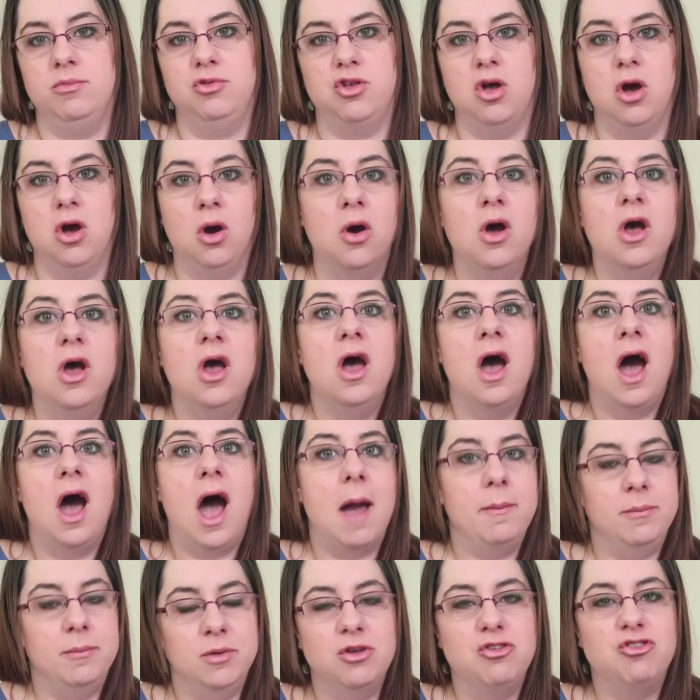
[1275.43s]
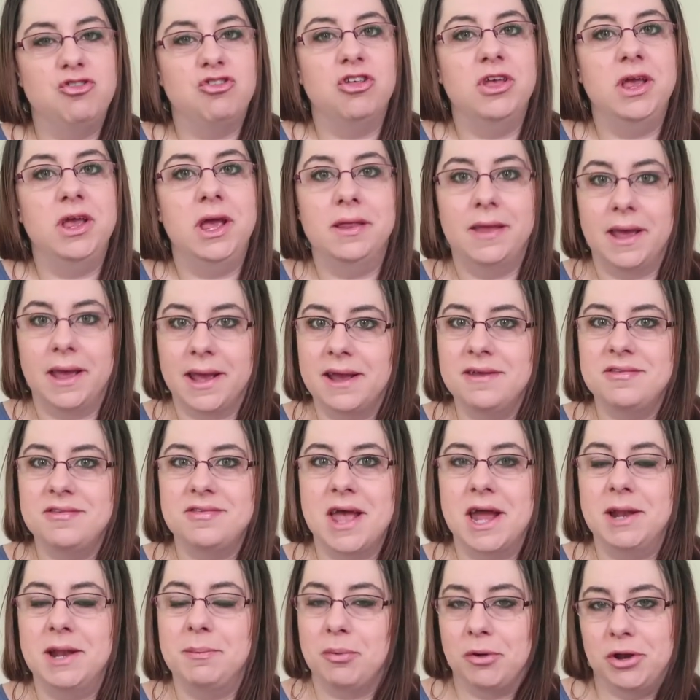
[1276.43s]
So I'm usually, like I
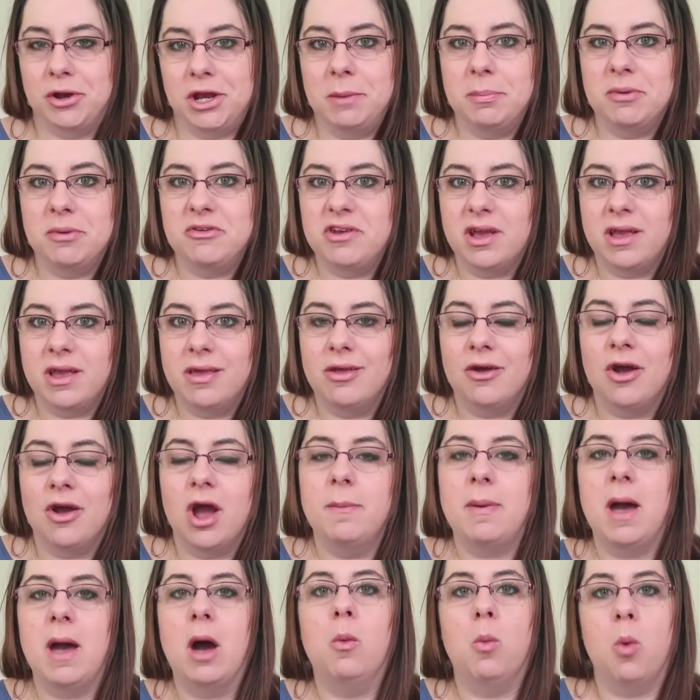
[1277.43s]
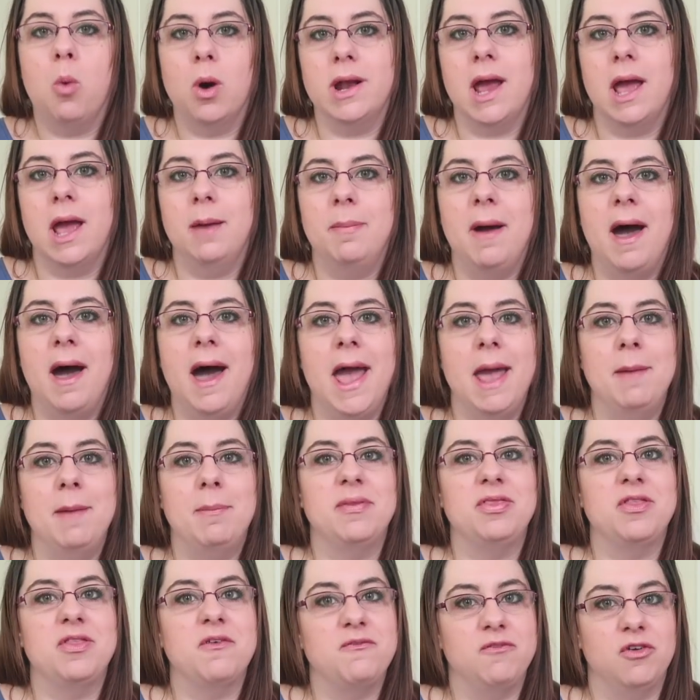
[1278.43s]
said, pretty particular about what I buy,
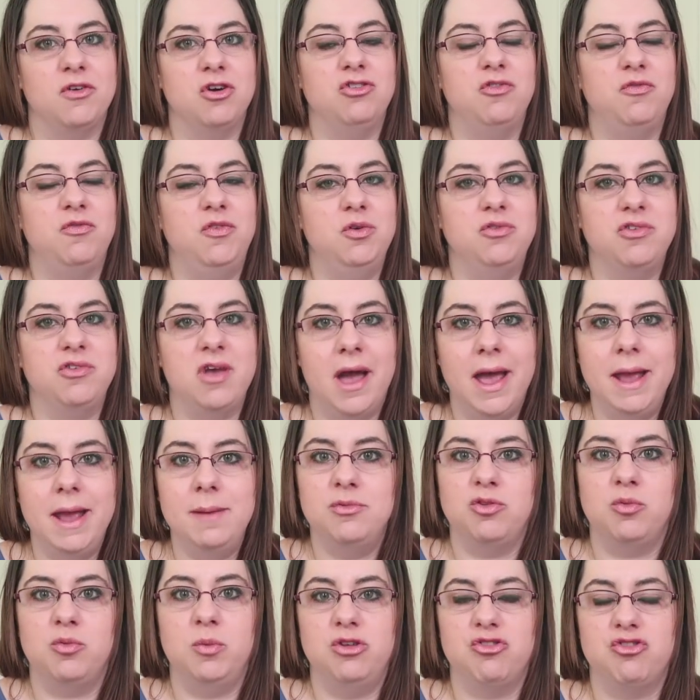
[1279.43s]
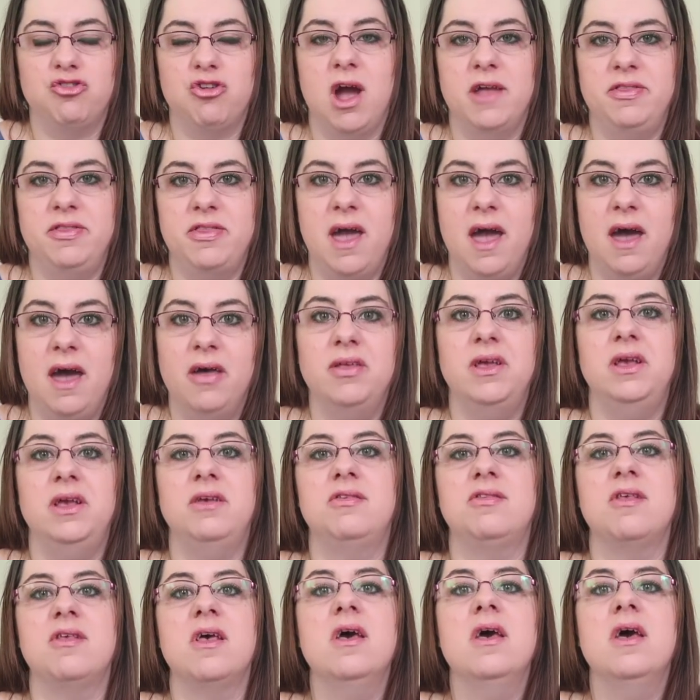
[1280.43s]
but the first few times we tried the
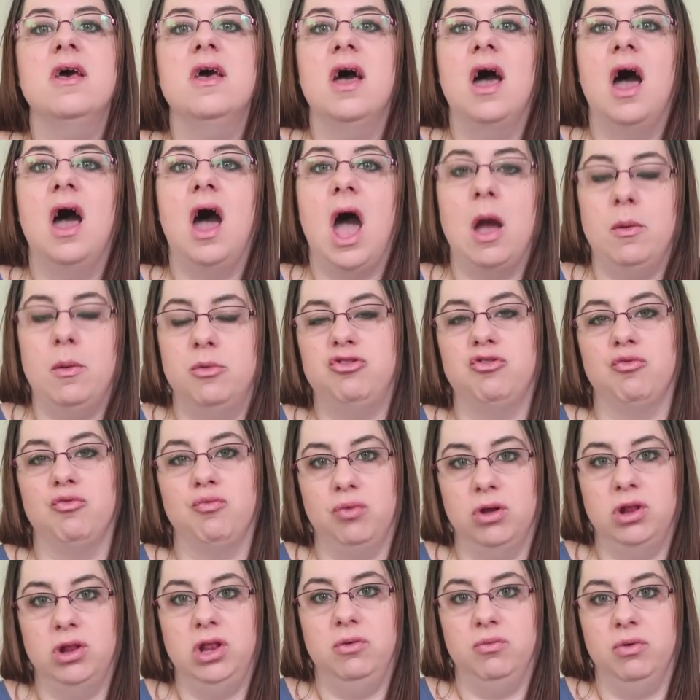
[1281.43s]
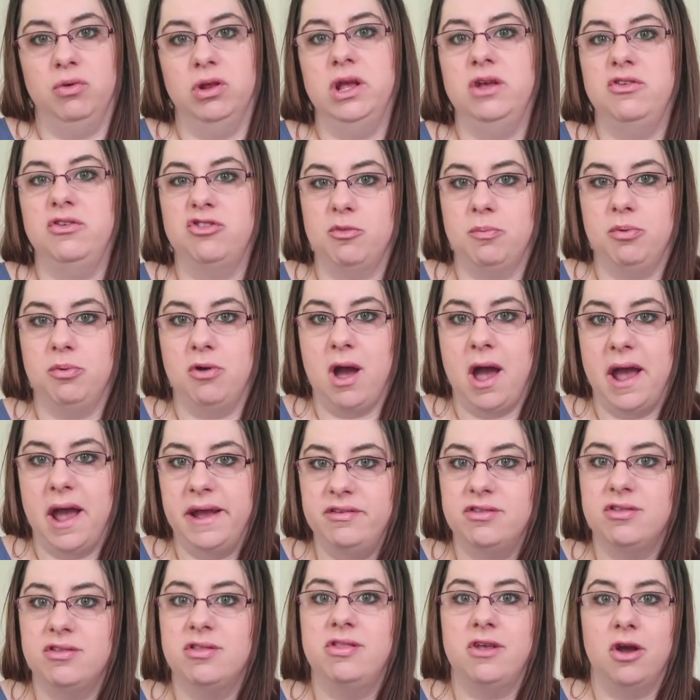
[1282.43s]
Ellie's, I was really, really
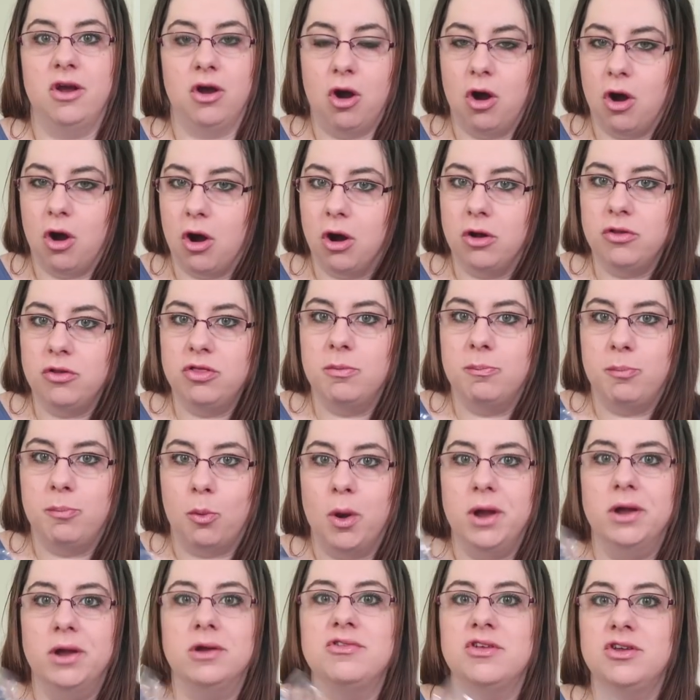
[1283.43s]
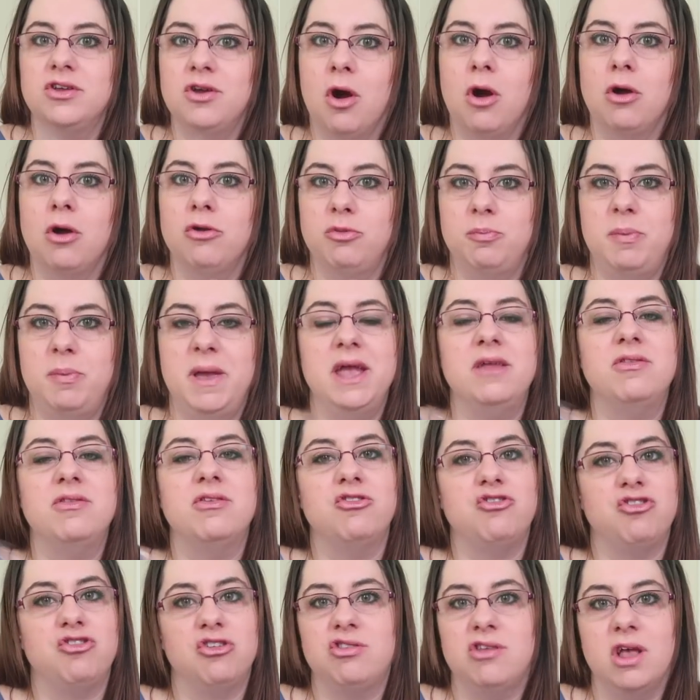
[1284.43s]
surprised. They're hearth boiled and hearth
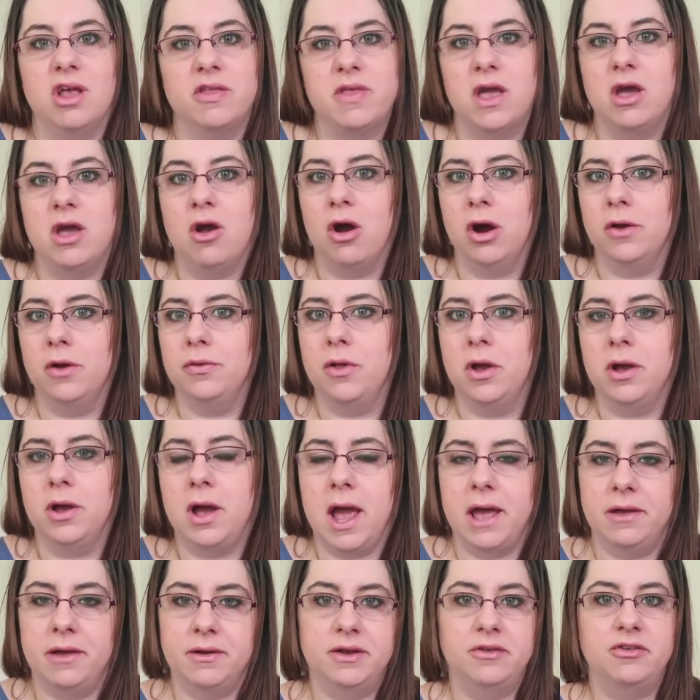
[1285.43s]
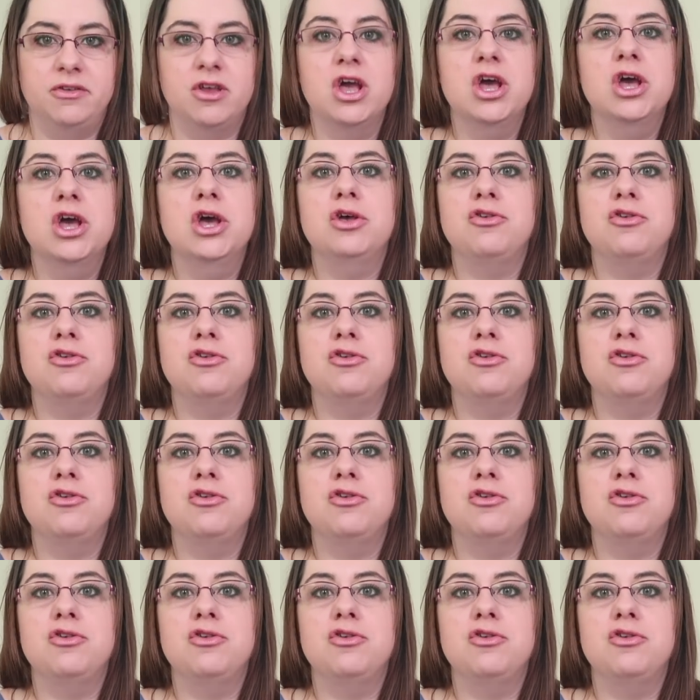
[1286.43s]
baked, just like they are on Long Island.